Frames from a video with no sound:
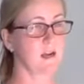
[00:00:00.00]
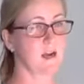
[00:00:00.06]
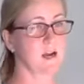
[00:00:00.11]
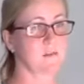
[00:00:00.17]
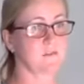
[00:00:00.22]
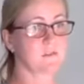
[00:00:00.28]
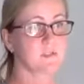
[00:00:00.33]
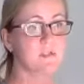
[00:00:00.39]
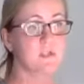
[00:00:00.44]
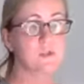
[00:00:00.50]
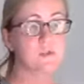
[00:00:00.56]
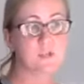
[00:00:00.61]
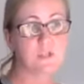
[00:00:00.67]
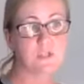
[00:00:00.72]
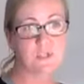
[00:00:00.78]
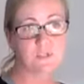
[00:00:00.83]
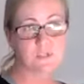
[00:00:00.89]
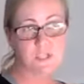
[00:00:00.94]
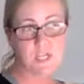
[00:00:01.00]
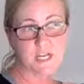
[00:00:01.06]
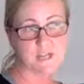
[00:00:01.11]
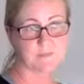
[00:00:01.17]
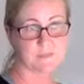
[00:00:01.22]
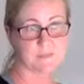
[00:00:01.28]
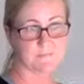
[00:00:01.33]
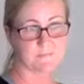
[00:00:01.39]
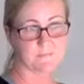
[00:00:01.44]
So you can do
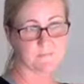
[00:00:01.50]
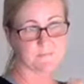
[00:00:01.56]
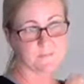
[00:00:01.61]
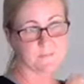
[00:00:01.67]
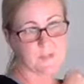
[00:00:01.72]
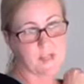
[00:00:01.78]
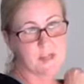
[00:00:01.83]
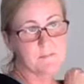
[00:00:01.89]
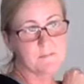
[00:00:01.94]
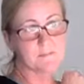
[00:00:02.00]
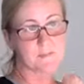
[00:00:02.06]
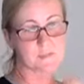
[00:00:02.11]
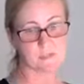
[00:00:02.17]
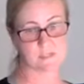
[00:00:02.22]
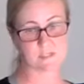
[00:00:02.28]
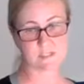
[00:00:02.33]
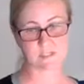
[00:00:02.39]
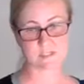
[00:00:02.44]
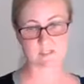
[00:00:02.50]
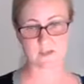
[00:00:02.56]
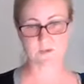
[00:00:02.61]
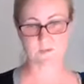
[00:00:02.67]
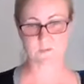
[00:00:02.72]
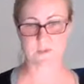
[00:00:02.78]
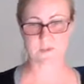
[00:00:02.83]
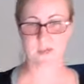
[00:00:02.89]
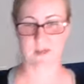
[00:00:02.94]
shapes, okay? So let's
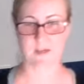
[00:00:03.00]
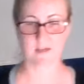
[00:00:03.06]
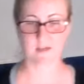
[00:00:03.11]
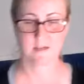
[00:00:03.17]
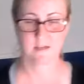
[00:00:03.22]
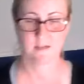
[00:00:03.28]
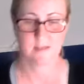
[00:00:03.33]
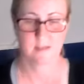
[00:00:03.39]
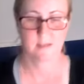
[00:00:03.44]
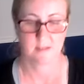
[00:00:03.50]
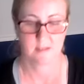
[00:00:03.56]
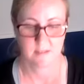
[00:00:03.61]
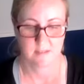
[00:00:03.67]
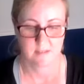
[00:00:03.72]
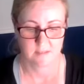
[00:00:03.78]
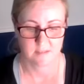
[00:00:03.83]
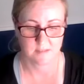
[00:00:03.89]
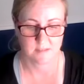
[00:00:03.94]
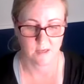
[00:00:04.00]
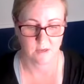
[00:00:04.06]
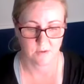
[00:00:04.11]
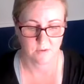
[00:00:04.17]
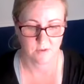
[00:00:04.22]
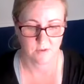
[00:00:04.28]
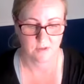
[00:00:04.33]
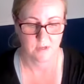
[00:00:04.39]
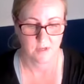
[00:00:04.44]
start with that.
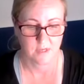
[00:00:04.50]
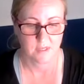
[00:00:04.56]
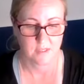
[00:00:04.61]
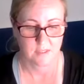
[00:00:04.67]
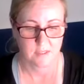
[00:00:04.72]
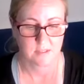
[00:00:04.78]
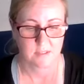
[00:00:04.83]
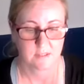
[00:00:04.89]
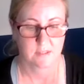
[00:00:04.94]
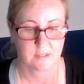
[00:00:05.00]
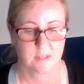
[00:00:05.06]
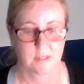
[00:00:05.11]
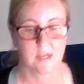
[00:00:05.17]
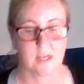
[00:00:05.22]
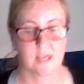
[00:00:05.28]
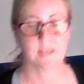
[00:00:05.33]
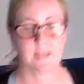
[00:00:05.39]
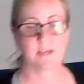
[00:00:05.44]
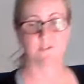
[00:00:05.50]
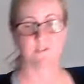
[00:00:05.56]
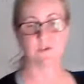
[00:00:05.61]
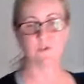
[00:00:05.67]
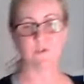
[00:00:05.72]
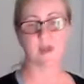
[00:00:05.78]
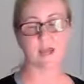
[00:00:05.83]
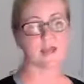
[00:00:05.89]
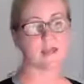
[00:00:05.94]
So
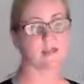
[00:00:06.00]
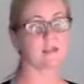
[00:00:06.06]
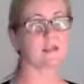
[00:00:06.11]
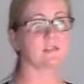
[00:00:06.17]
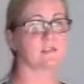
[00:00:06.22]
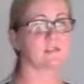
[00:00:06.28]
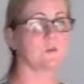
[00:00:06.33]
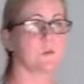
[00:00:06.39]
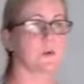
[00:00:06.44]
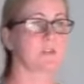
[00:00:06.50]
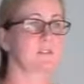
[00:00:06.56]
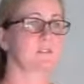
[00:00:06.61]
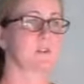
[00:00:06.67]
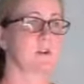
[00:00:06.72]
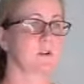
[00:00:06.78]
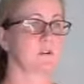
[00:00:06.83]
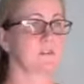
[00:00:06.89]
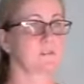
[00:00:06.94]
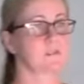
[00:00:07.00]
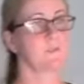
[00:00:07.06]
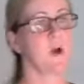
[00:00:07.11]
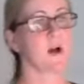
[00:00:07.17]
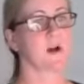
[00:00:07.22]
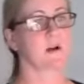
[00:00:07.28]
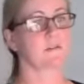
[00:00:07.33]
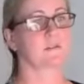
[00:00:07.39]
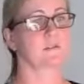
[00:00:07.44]
another way is you want to start
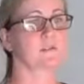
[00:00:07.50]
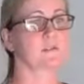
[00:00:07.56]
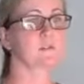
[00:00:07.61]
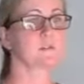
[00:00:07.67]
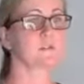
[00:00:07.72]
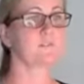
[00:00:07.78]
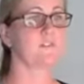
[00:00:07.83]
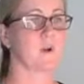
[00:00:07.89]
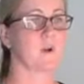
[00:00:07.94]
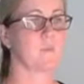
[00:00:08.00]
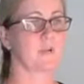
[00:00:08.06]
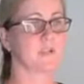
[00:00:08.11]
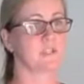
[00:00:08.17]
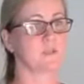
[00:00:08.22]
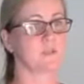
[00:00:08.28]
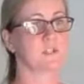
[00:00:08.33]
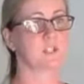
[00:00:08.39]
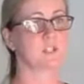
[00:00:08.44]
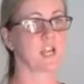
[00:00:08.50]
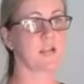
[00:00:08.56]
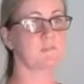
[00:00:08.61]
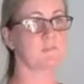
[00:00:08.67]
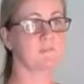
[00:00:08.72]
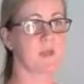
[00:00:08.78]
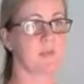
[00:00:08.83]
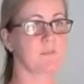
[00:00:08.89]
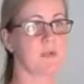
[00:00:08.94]
small. So if I want to do a
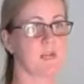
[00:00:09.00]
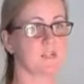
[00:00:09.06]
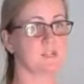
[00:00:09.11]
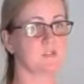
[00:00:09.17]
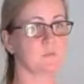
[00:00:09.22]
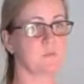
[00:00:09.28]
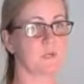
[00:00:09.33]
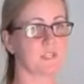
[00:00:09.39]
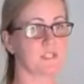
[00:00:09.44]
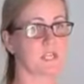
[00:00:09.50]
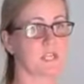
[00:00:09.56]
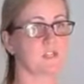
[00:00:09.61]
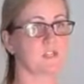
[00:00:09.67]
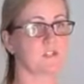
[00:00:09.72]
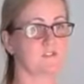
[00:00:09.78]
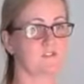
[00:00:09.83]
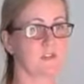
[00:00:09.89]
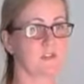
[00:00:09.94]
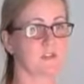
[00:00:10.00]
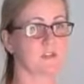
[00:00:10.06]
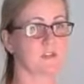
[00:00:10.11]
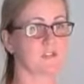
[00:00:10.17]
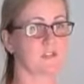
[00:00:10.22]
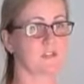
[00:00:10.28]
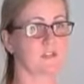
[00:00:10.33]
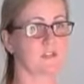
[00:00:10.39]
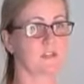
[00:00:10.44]
shape, maybe I just want to take 2
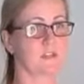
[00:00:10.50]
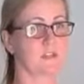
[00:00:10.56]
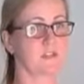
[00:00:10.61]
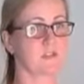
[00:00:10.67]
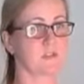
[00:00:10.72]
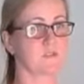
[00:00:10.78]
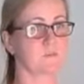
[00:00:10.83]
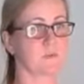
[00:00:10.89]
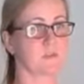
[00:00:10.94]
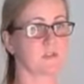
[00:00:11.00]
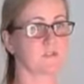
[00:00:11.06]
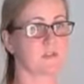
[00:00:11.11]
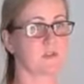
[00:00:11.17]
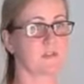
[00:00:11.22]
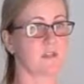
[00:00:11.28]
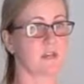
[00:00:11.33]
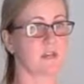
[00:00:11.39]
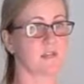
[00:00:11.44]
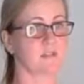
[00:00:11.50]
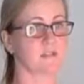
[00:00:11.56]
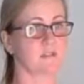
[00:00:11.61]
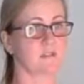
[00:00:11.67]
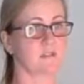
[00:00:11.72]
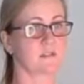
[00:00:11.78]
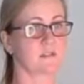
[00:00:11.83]
fingers and I just want to draw lines.